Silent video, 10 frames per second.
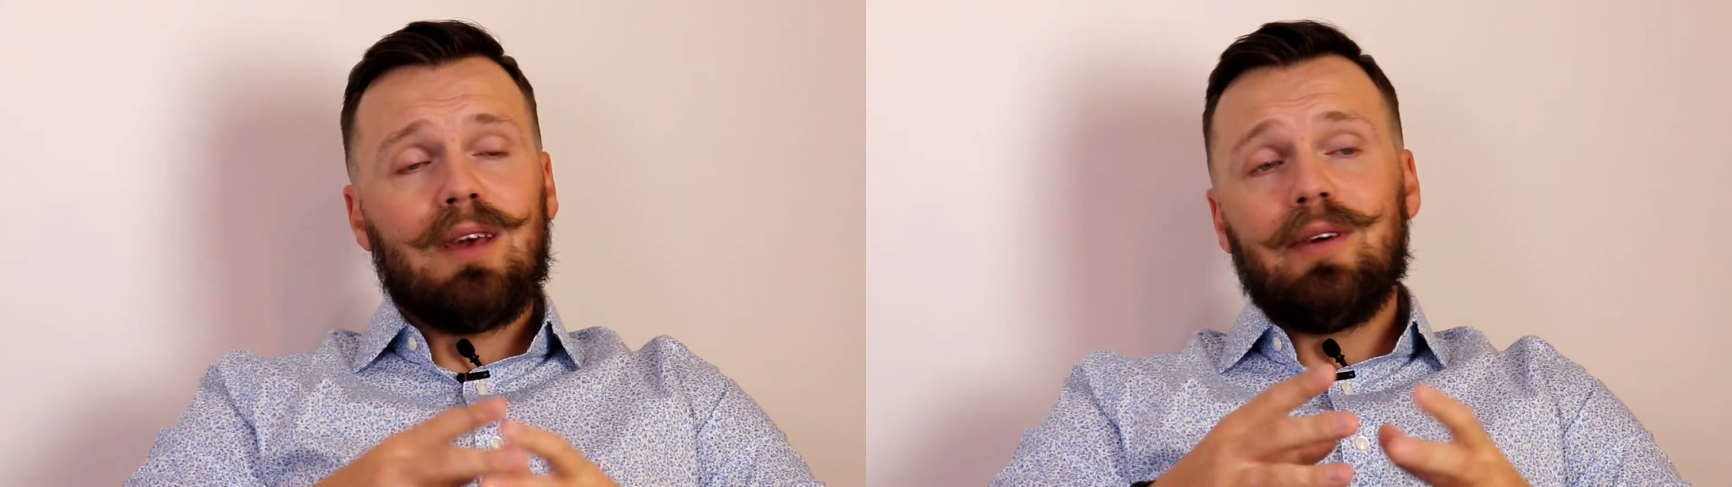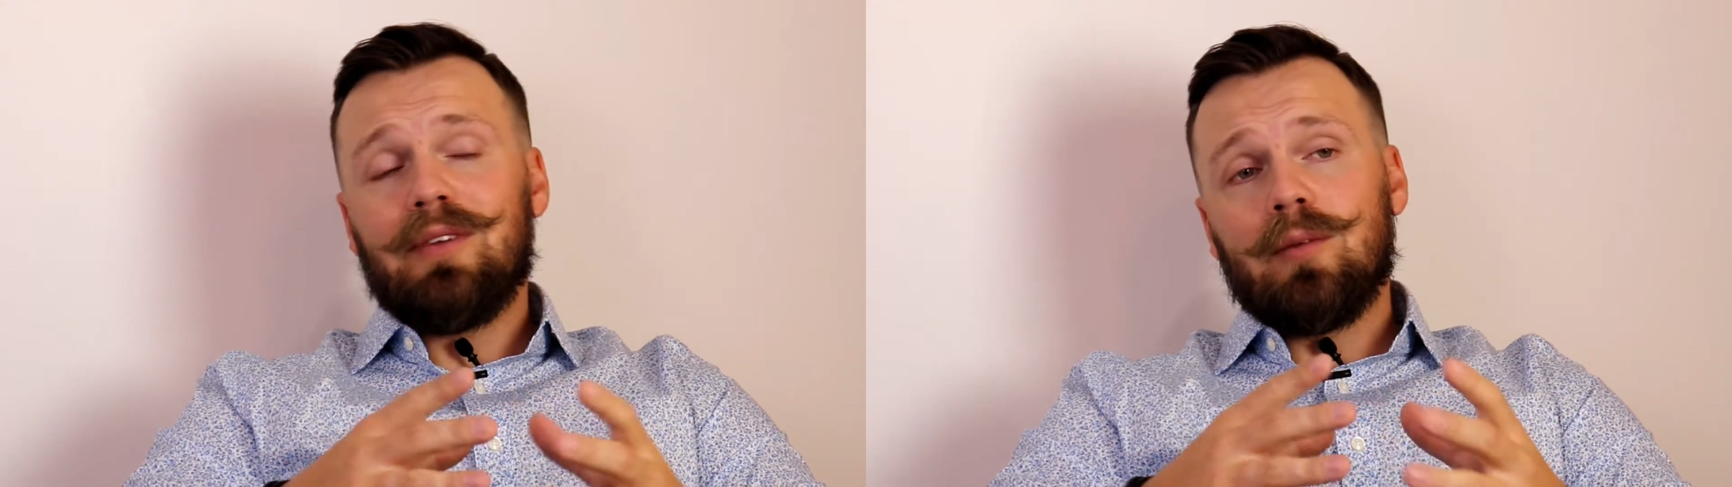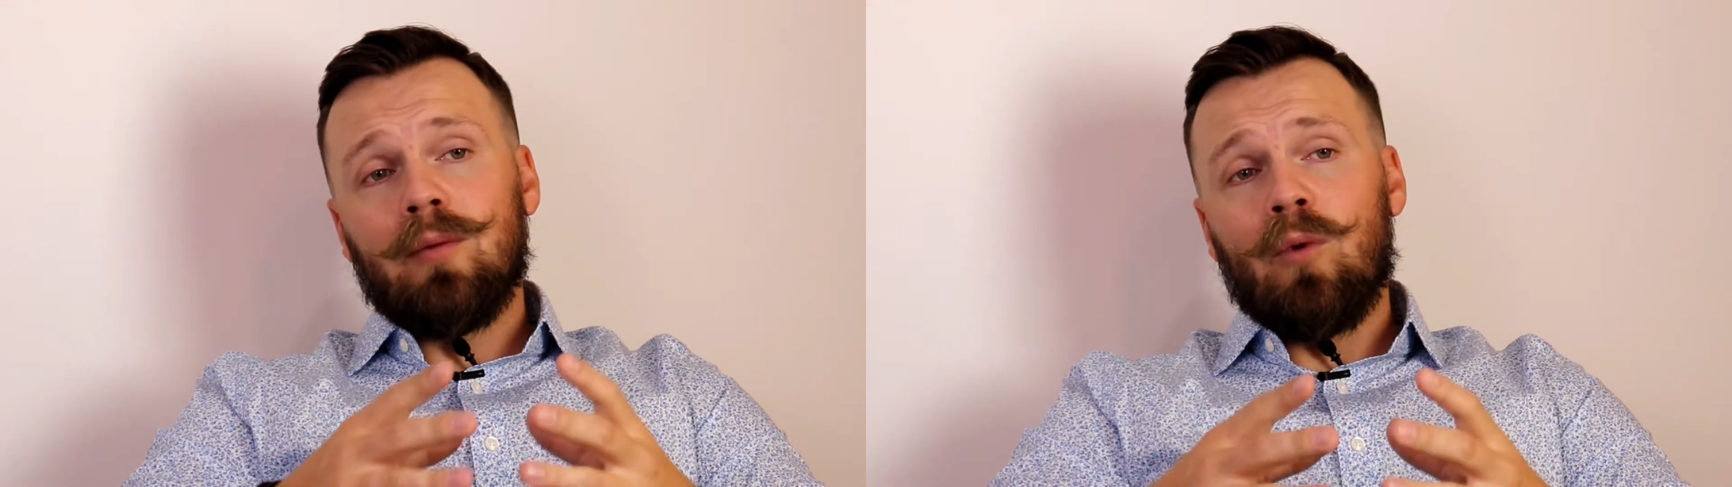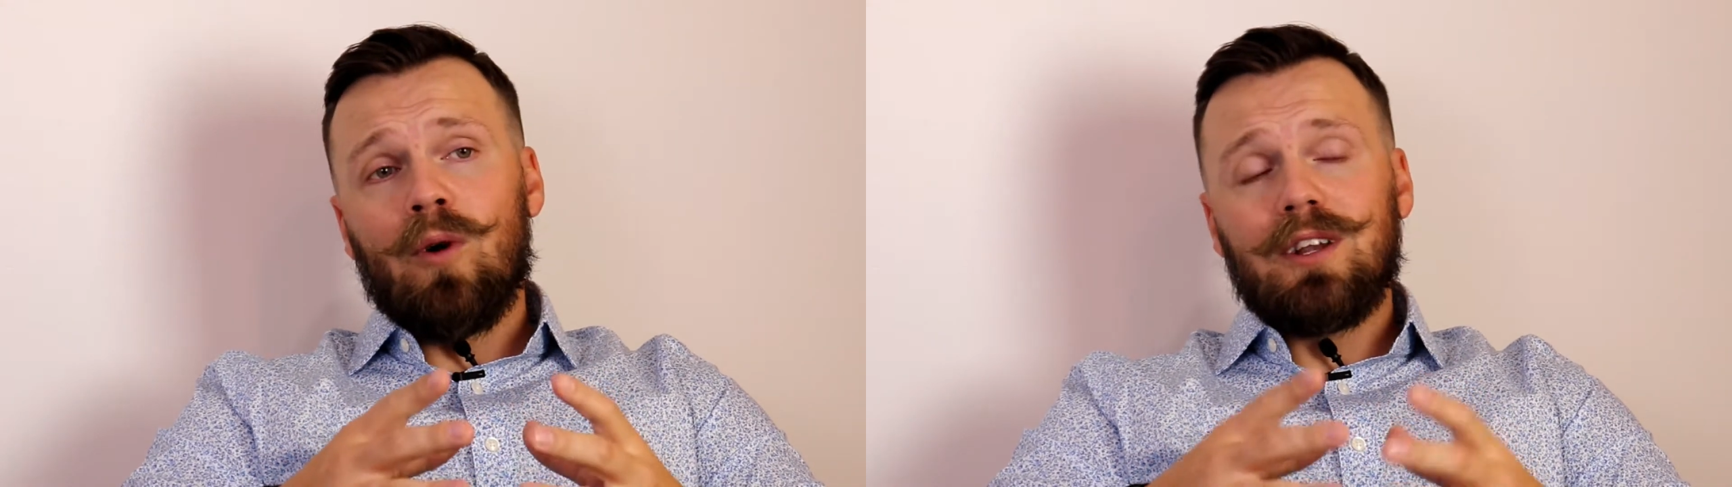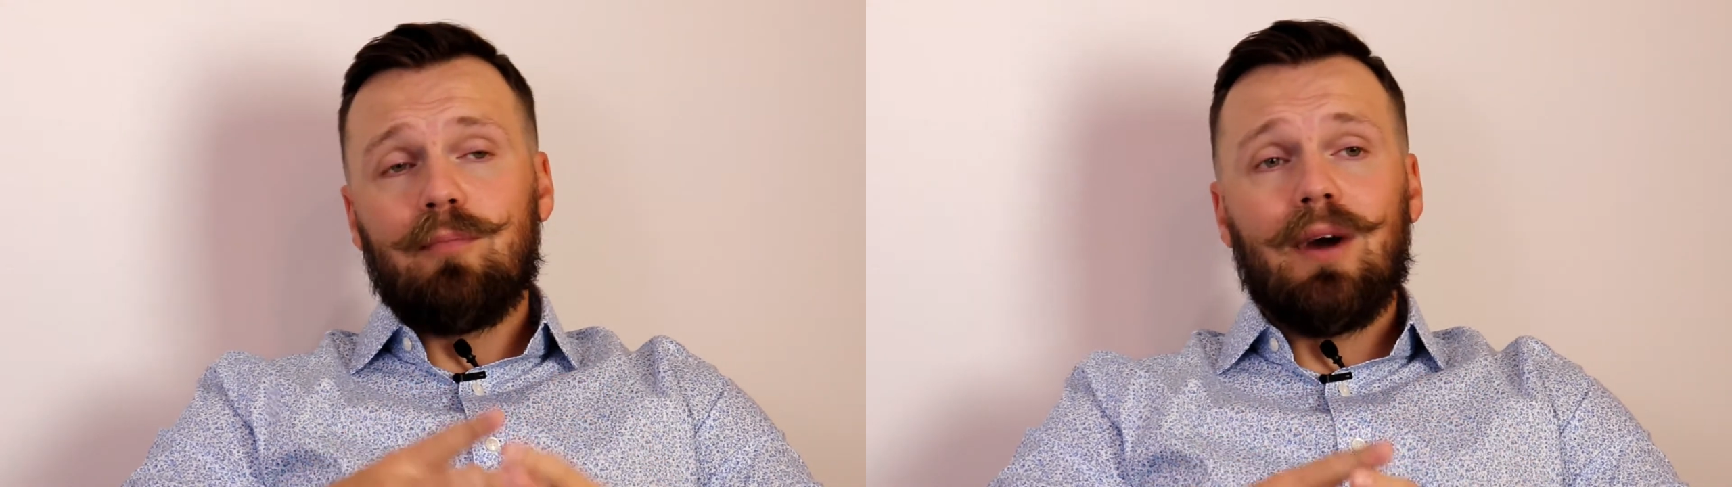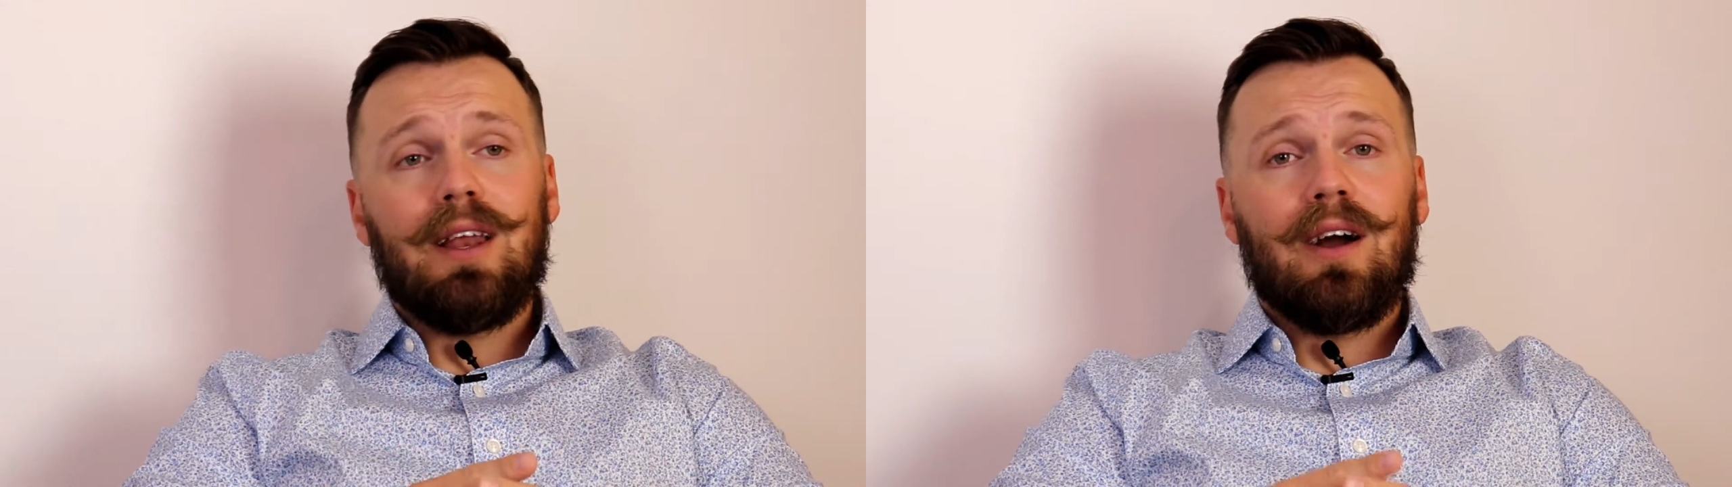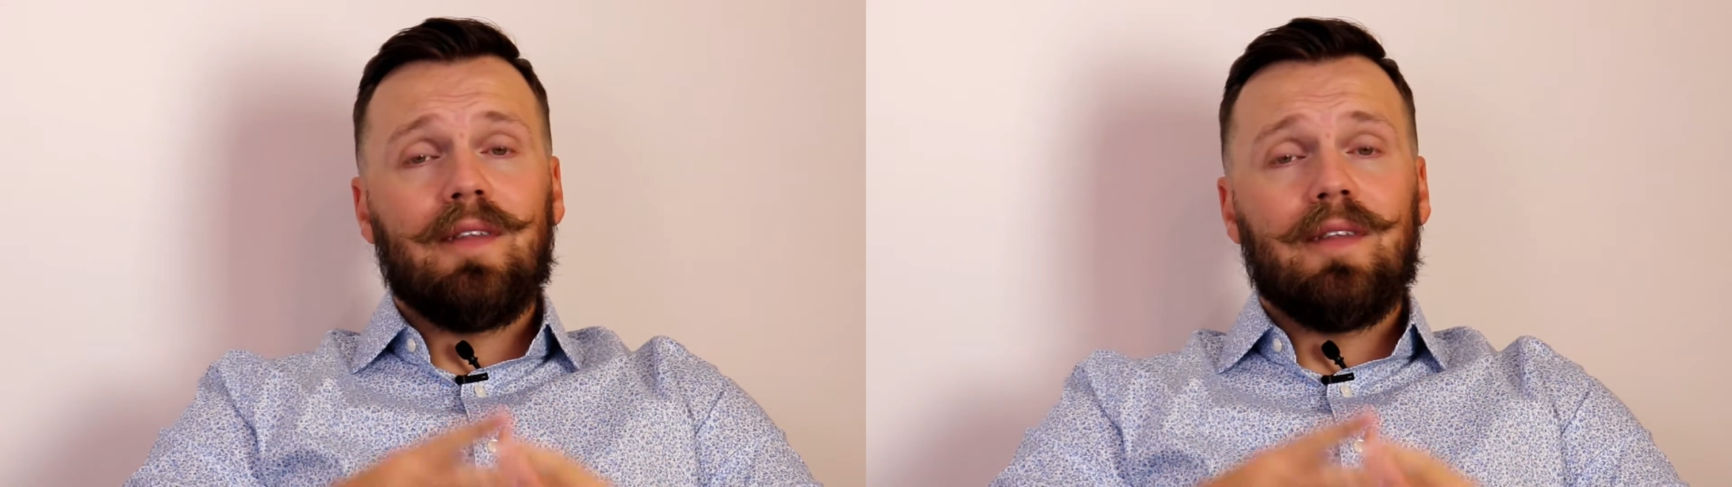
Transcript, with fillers: maybe even a little bit more depending